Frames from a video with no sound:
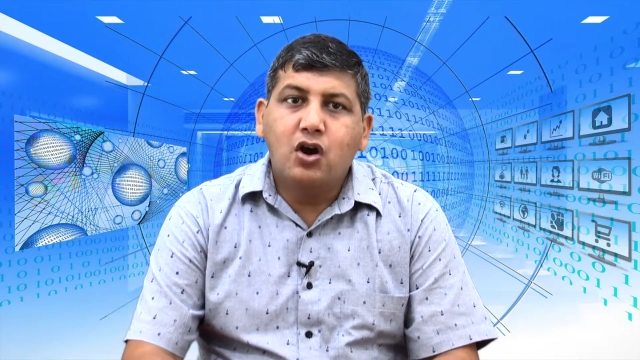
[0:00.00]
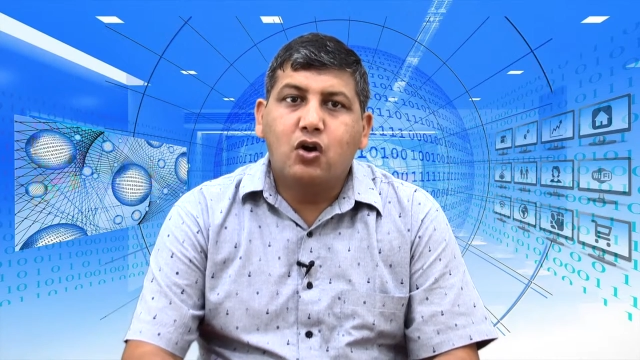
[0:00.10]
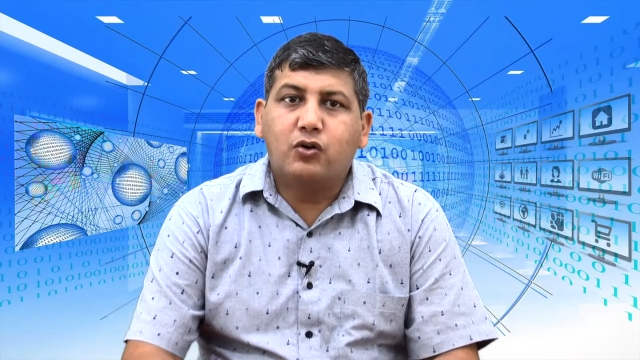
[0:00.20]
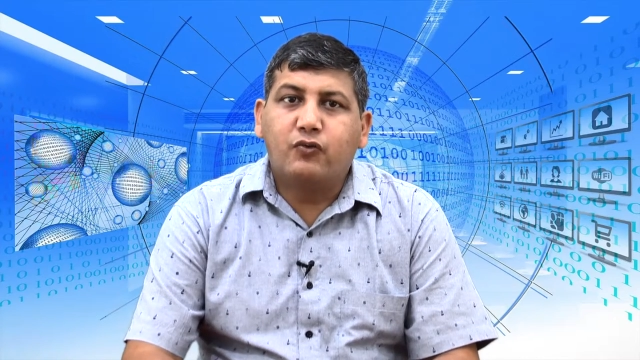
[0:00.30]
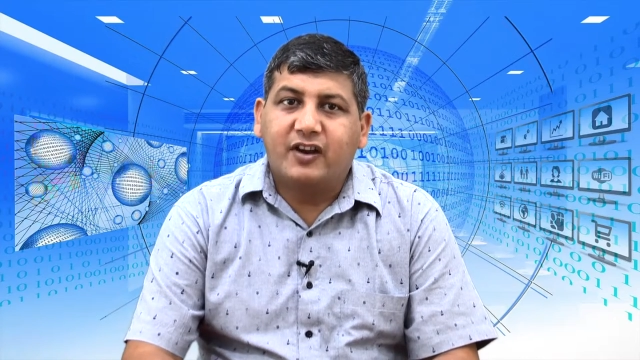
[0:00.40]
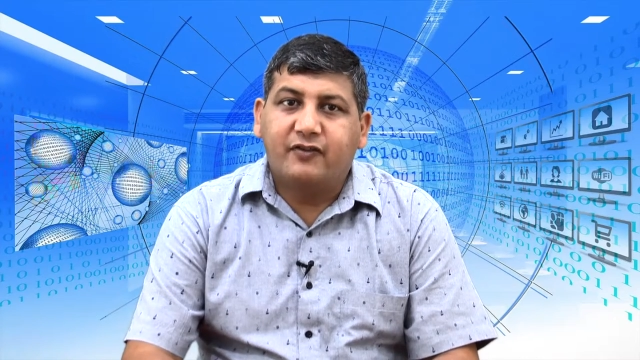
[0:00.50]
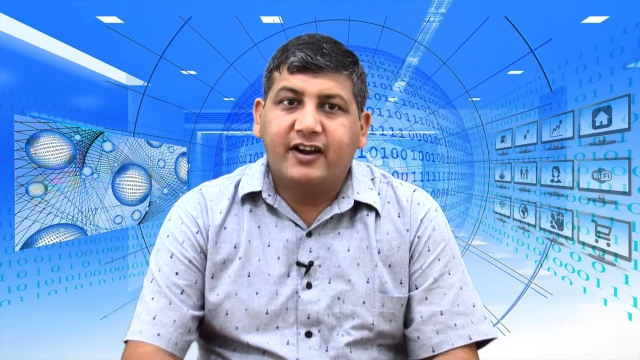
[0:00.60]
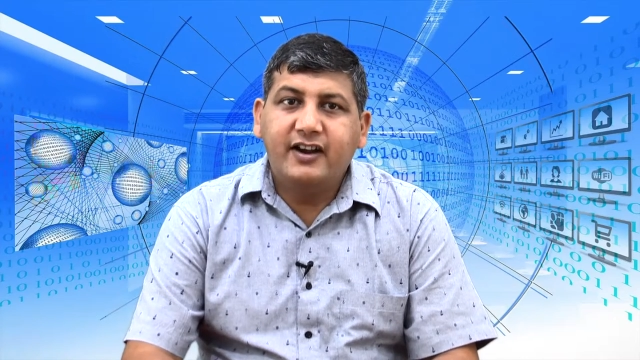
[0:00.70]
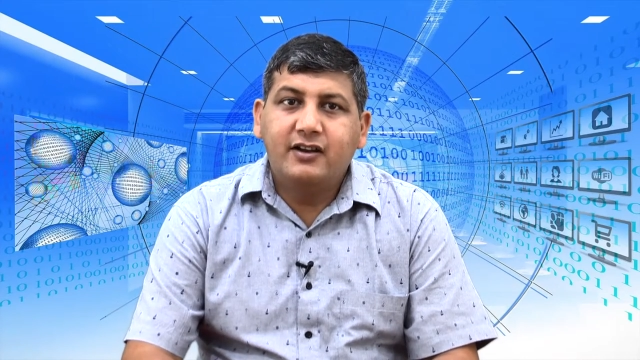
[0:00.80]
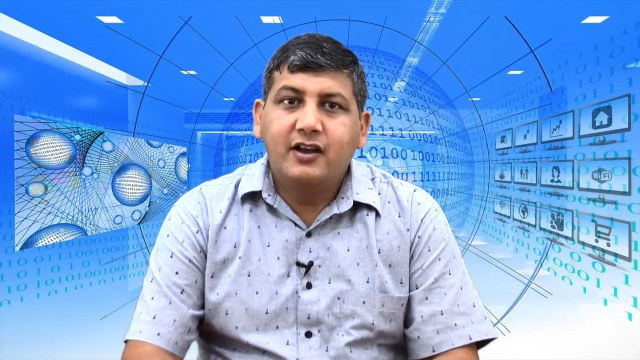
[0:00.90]
or
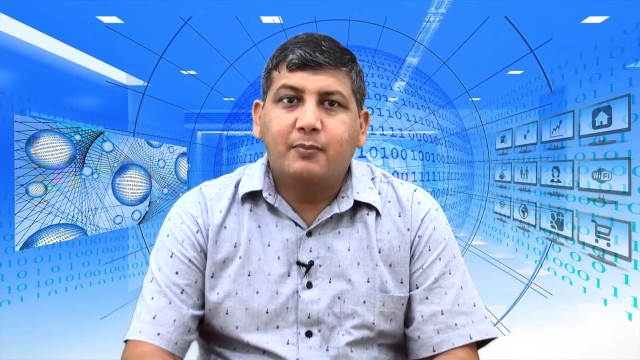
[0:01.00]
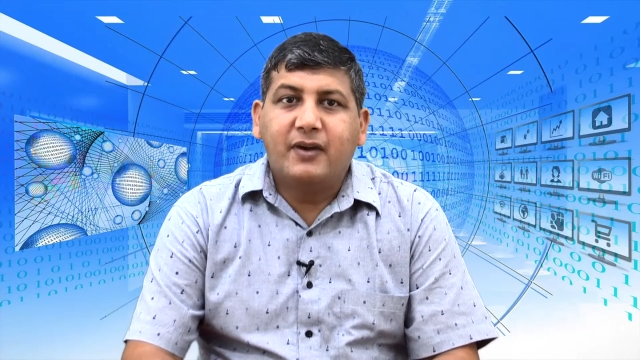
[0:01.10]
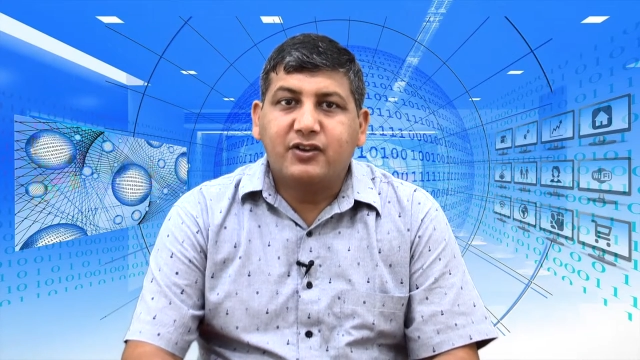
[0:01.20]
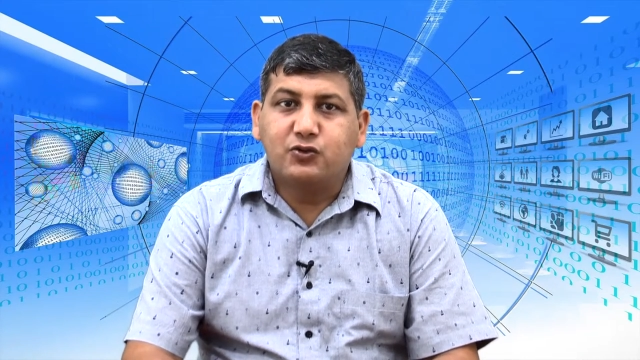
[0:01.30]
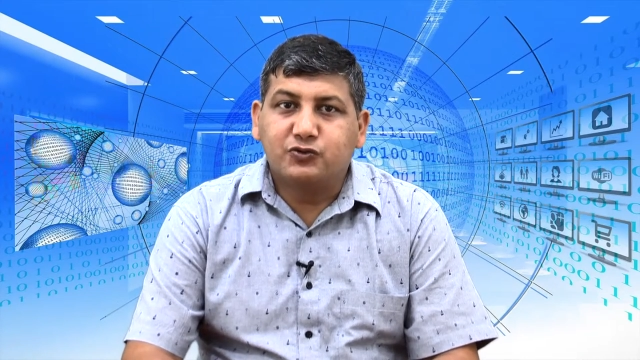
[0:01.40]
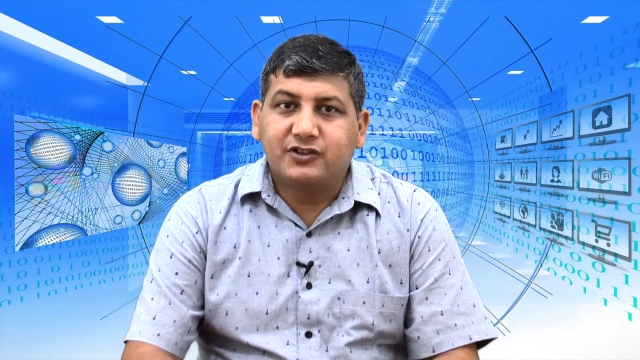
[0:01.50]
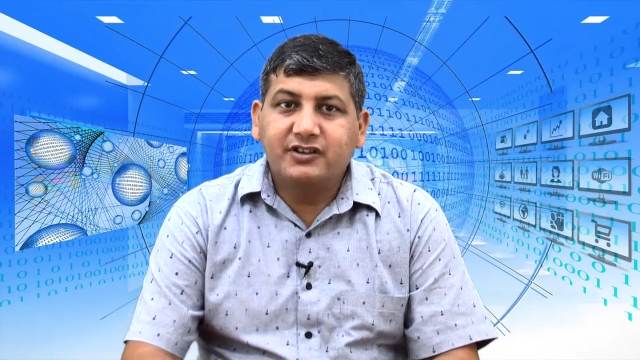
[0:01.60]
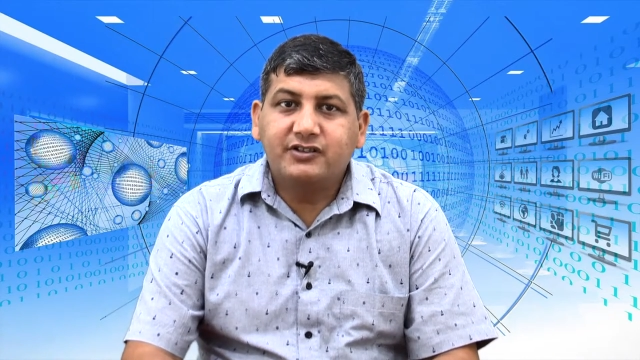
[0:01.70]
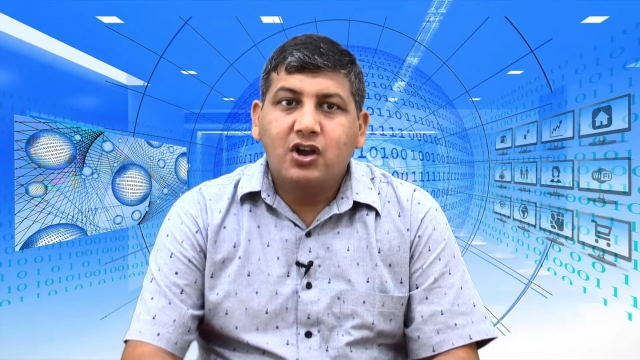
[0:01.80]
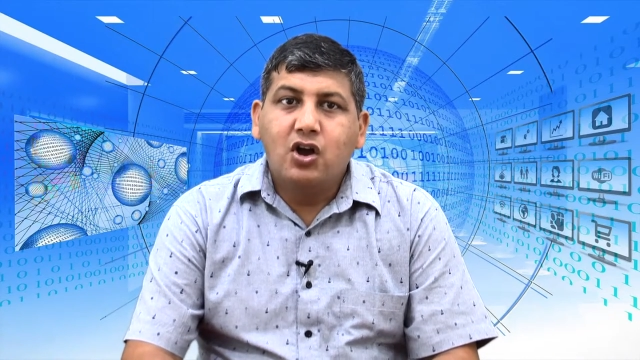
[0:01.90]
verified by
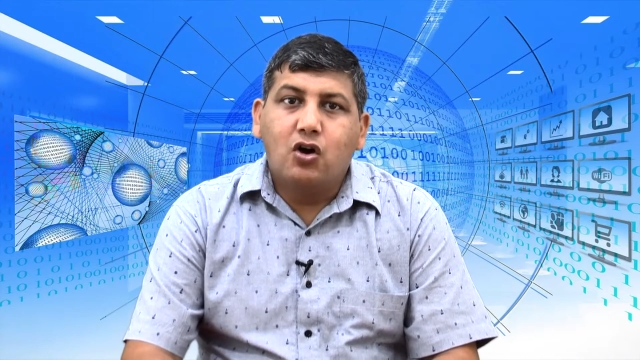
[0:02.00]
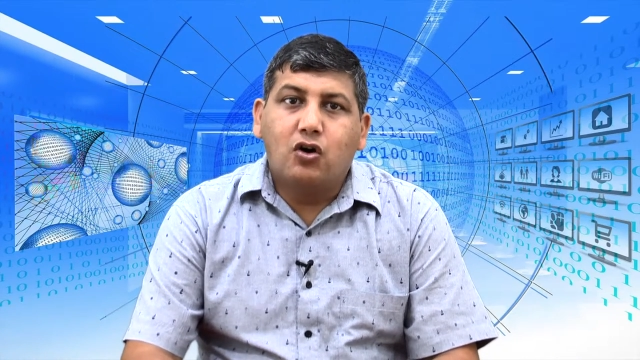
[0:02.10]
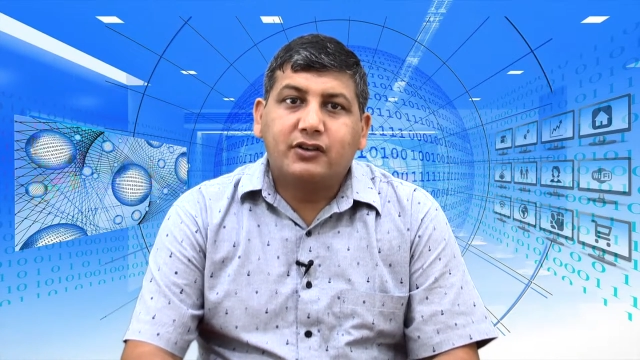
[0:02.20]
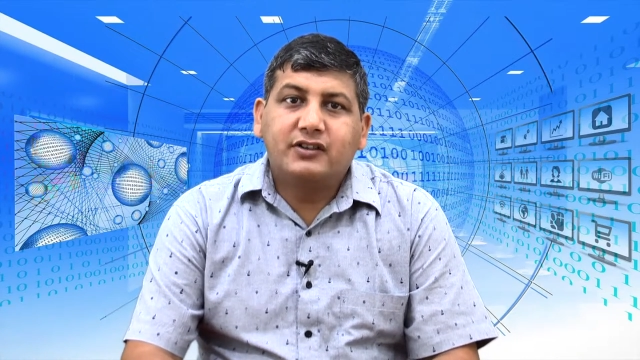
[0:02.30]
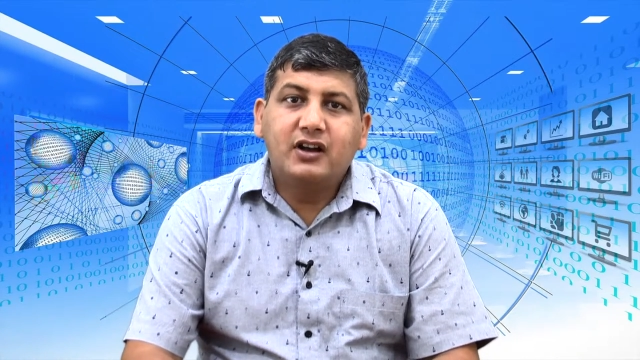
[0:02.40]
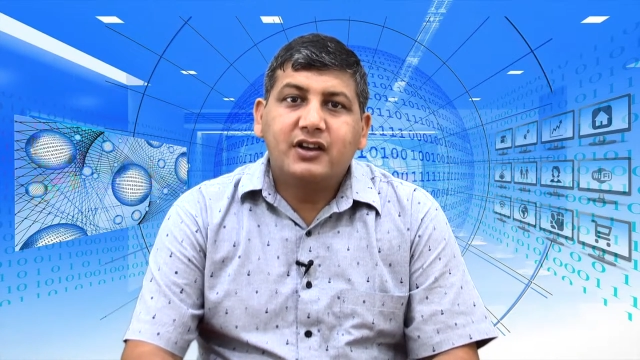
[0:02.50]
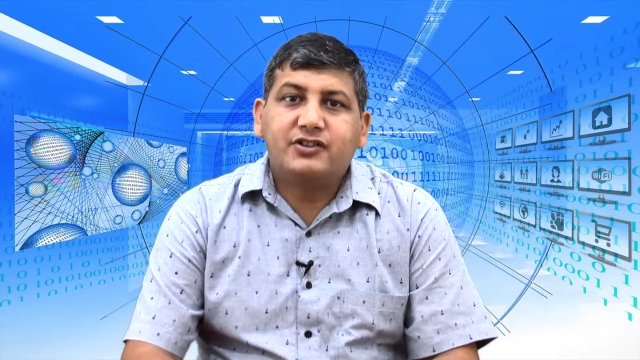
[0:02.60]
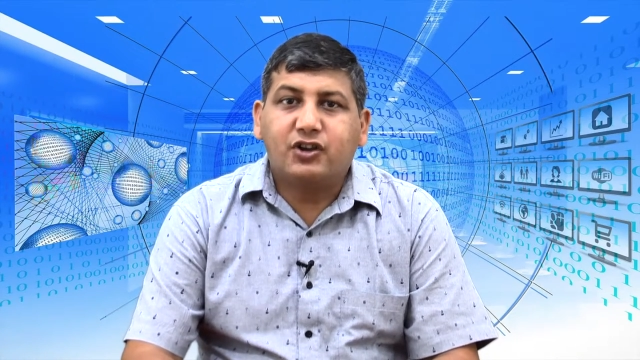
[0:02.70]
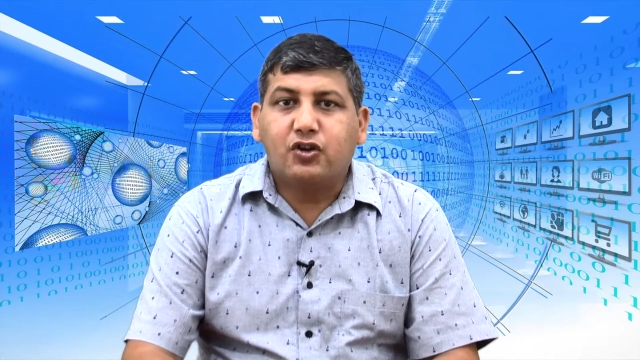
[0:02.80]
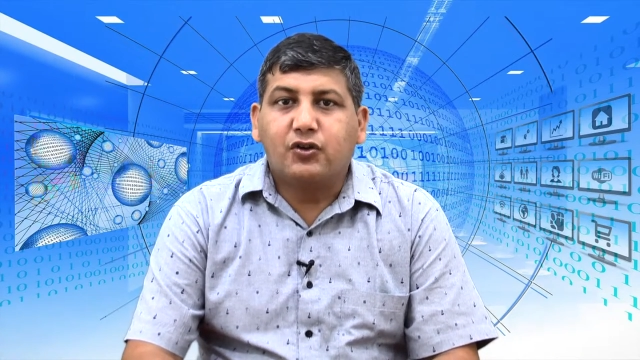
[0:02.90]
users or the
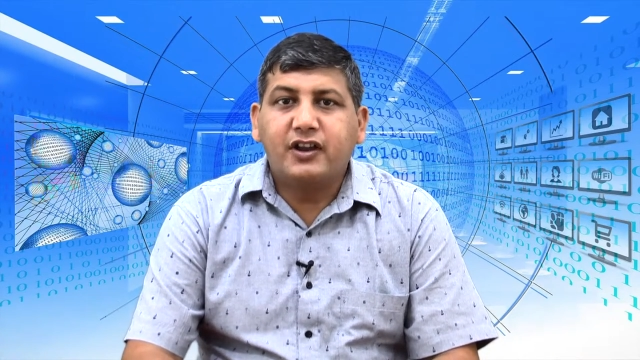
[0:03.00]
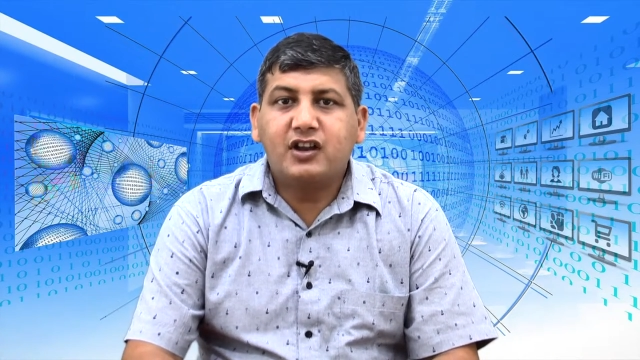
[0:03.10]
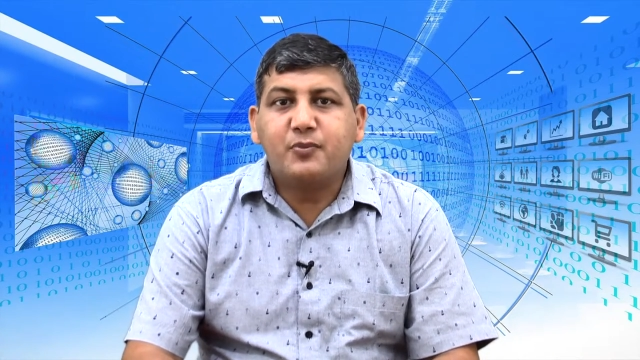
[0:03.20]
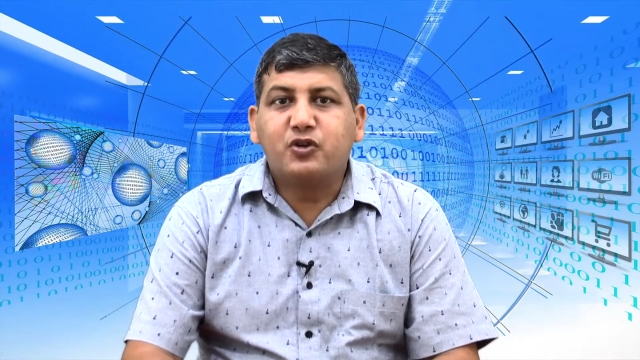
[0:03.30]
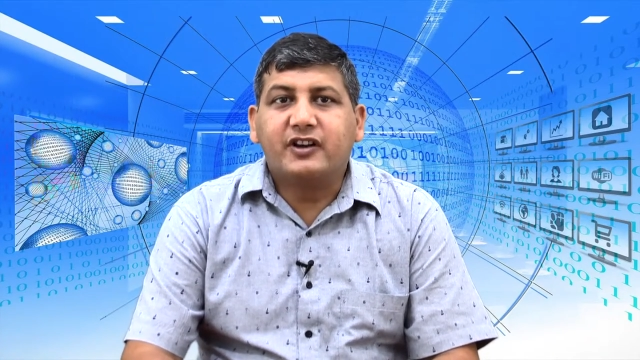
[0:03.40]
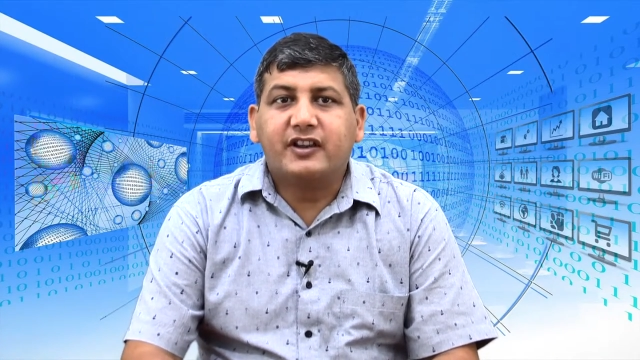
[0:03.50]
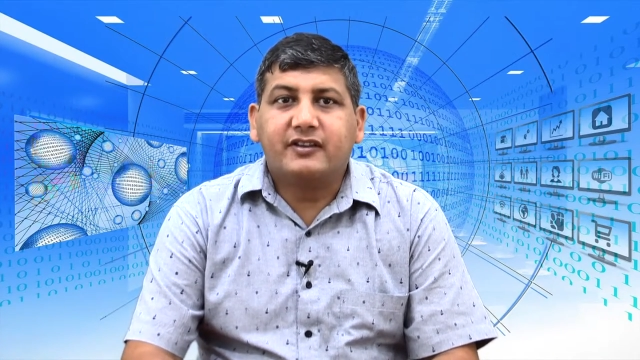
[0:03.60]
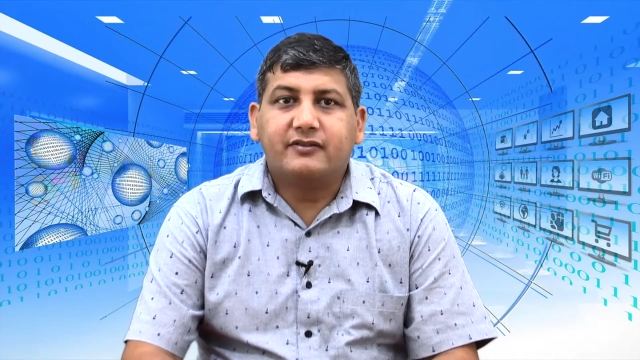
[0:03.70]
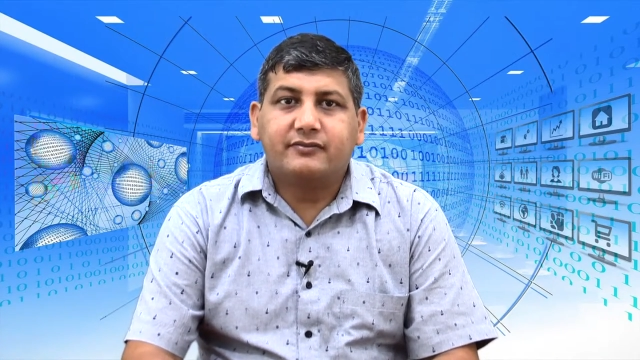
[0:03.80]
security community.